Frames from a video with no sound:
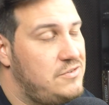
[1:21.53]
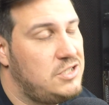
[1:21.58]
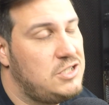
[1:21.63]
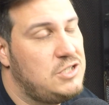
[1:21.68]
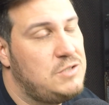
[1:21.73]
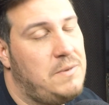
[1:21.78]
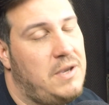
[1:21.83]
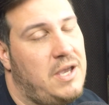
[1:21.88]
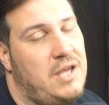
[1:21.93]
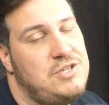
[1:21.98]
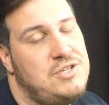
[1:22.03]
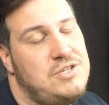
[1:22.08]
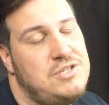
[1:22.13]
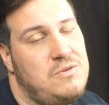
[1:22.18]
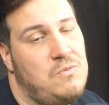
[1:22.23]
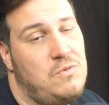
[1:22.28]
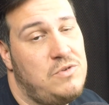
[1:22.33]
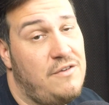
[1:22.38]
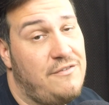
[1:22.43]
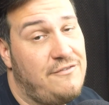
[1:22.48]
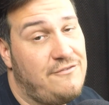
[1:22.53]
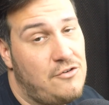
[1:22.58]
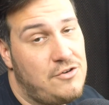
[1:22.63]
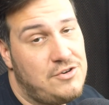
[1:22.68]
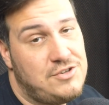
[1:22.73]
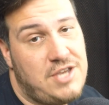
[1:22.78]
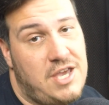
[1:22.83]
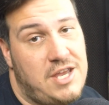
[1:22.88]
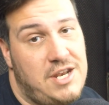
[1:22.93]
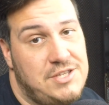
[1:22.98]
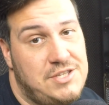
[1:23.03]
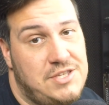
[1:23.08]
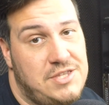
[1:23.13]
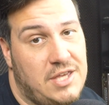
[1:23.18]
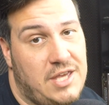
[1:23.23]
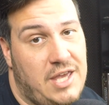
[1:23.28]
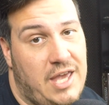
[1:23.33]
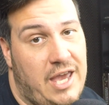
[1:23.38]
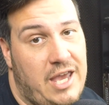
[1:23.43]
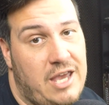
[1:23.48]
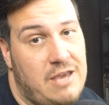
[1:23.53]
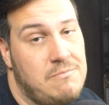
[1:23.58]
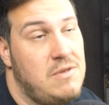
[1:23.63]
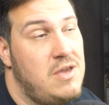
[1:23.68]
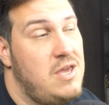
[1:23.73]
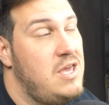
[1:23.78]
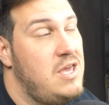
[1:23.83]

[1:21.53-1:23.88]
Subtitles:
expansions. And when you first get into the game,